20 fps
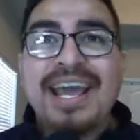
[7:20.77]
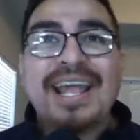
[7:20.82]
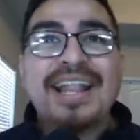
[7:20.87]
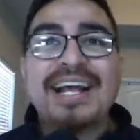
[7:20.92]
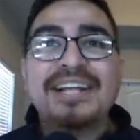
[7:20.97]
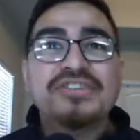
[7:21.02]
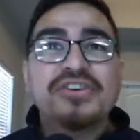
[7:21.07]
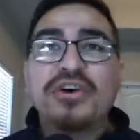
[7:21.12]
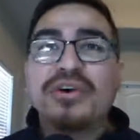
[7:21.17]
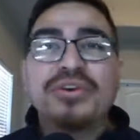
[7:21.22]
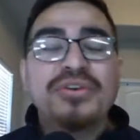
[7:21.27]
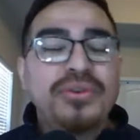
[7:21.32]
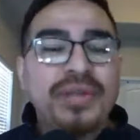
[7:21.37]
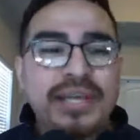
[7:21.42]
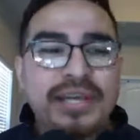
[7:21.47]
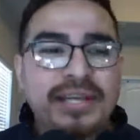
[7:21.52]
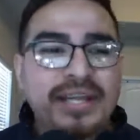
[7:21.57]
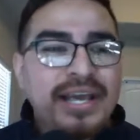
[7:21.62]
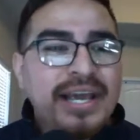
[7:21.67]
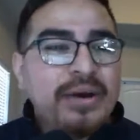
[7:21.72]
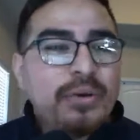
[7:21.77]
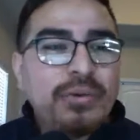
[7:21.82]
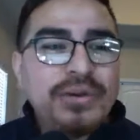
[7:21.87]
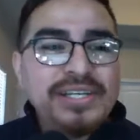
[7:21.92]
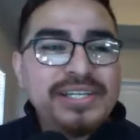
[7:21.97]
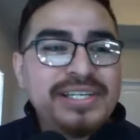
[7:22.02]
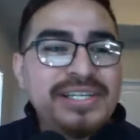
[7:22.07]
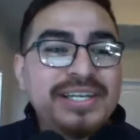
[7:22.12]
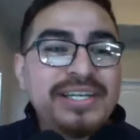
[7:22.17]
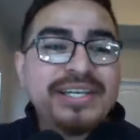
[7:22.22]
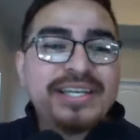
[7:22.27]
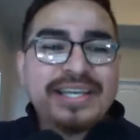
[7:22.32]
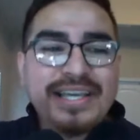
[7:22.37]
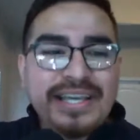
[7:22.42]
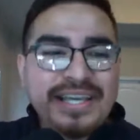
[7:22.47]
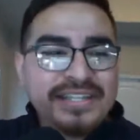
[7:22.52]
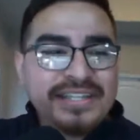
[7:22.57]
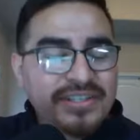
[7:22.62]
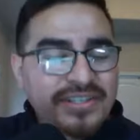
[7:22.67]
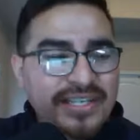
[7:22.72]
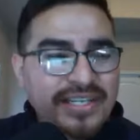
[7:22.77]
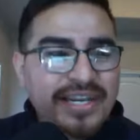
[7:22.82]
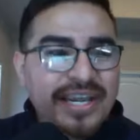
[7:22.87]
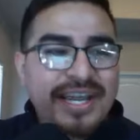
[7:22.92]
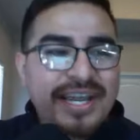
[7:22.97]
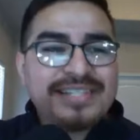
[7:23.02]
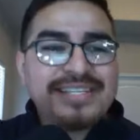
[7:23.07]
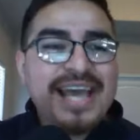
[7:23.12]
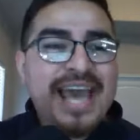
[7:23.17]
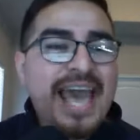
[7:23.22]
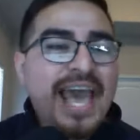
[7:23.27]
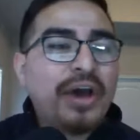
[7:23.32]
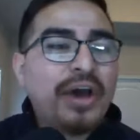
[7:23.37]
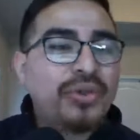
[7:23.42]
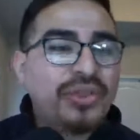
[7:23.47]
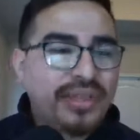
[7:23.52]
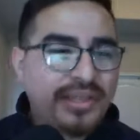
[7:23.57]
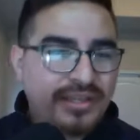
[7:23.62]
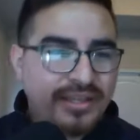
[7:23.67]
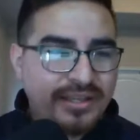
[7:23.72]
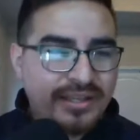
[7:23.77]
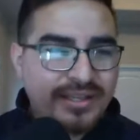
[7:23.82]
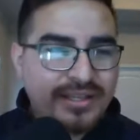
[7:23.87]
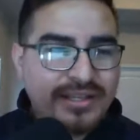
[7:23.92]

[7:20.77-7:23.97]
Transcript: And that's all you need. We just need to get into the dance healthy.